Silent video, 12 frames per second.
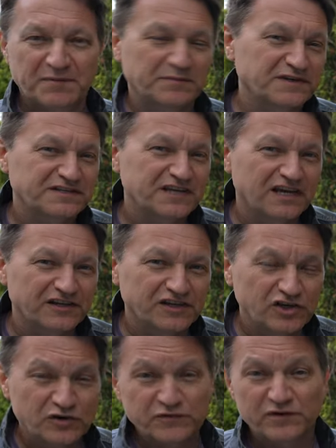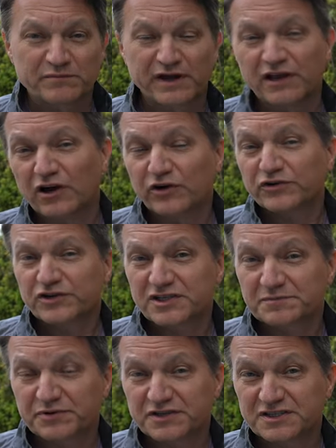I'm just telling you from my owner's
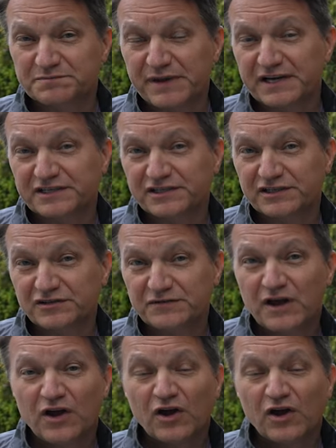perspective